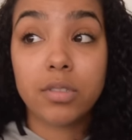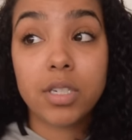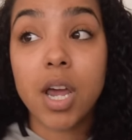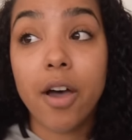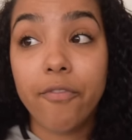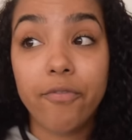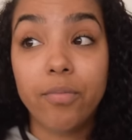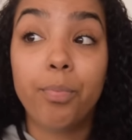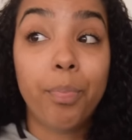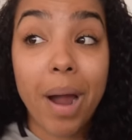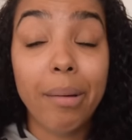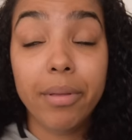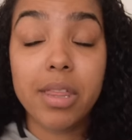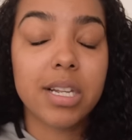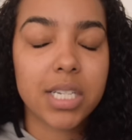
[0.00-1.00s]
tough
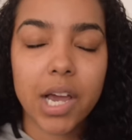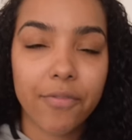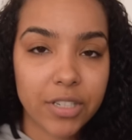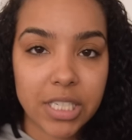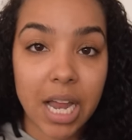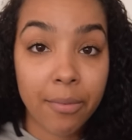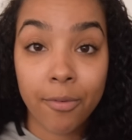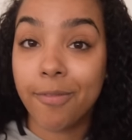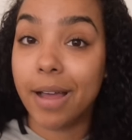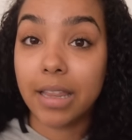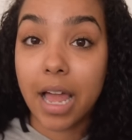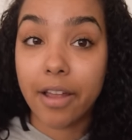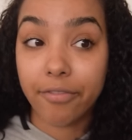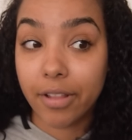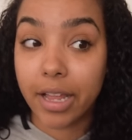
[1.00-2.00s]
probably the toughest time of my
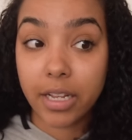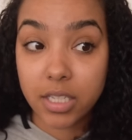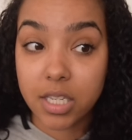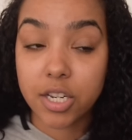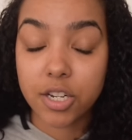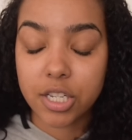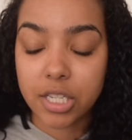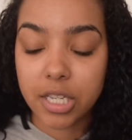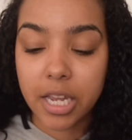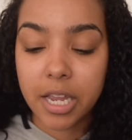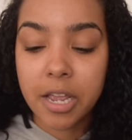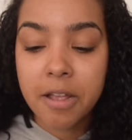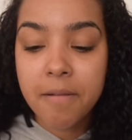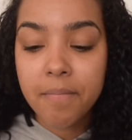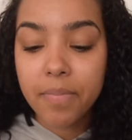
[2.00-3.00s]
life like seriously
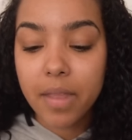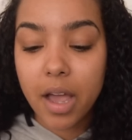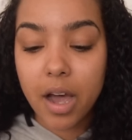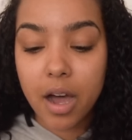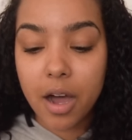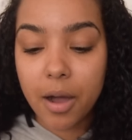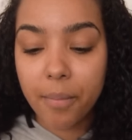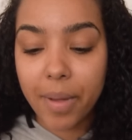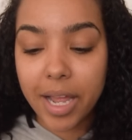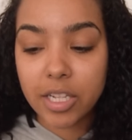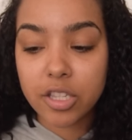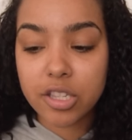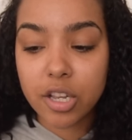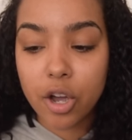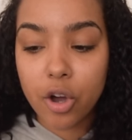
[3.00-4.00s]
um,
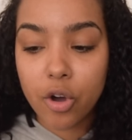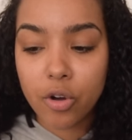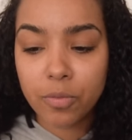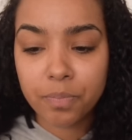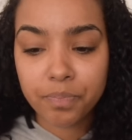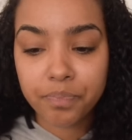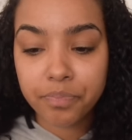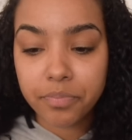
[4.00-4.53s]
and so